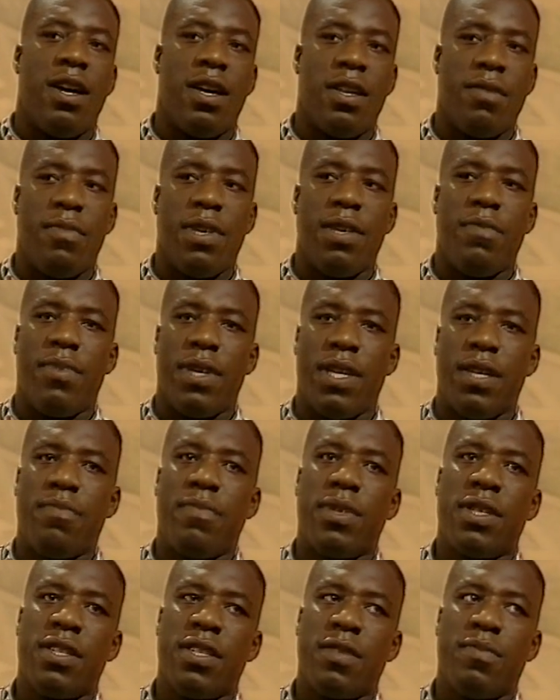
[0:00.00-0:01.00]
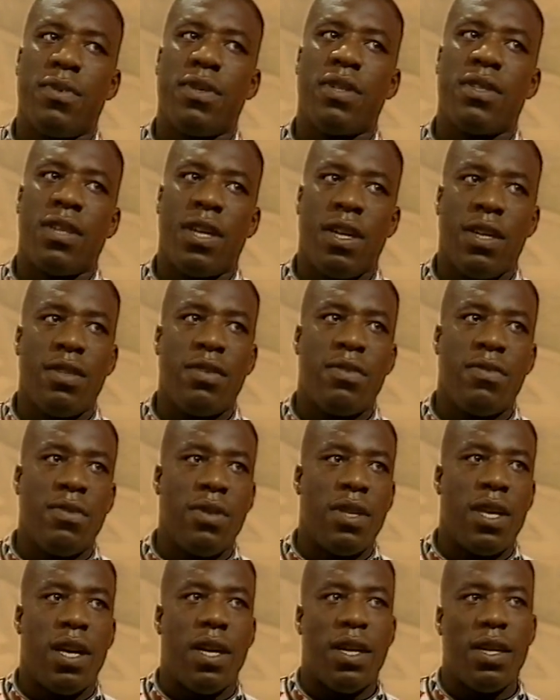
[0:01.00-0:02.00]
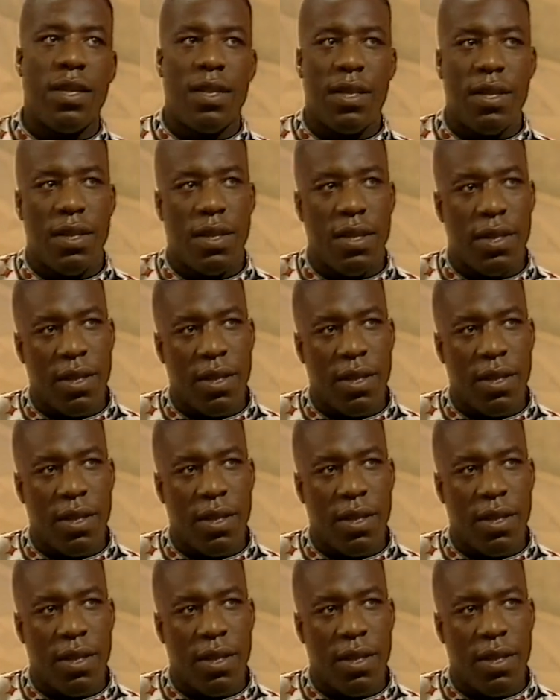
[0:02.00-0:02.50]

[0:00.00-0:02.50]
and me being a business person, I understood that. And then,